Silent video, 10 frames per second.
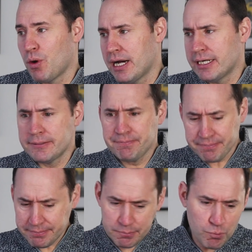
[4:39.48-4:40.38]
where
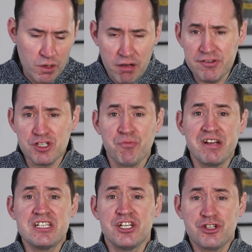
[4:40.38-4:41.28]
for some
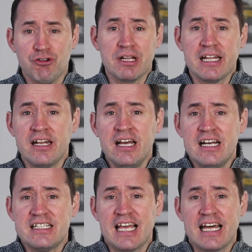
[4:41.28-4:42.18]
reason you're struggling
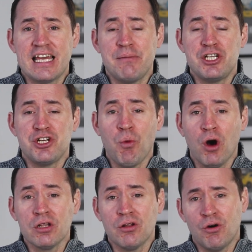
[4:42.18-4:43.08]
to get the image you
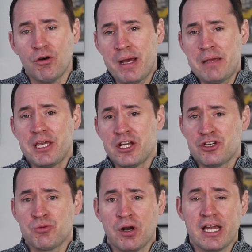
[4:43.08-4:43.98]
want, or maybe you
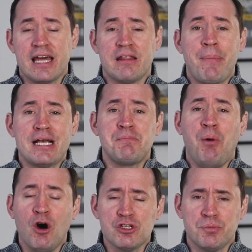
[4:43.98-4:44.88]
just want to get the best
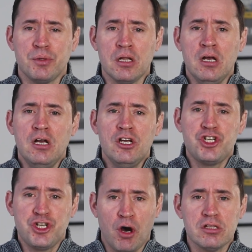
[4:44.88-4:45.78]
possible
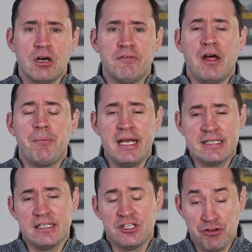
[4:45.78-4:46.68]
shot of them
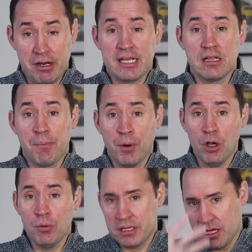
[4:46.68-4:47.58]
striking the
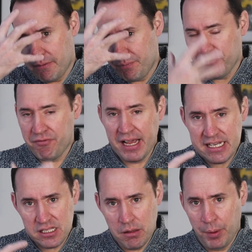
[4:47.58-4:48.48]
ball with the
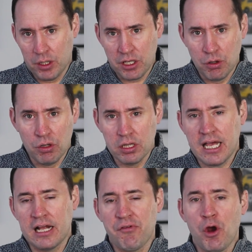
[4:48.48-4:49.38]
face and the body all
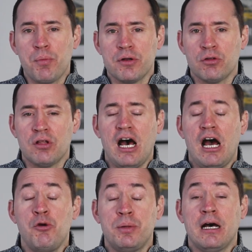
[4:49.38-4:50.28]
kind of
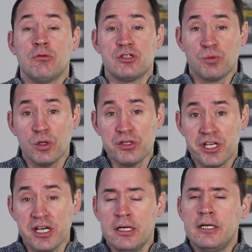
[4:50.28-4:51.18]
opened out towards
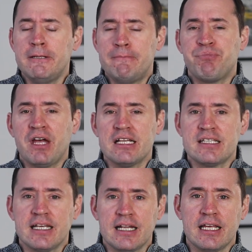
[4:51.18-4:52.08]
you, that is
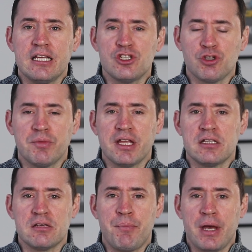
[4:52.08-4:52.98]
certainly something
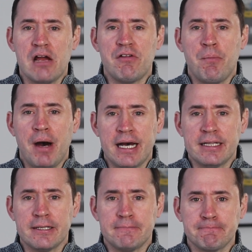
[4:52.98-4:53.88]
to bear in mind.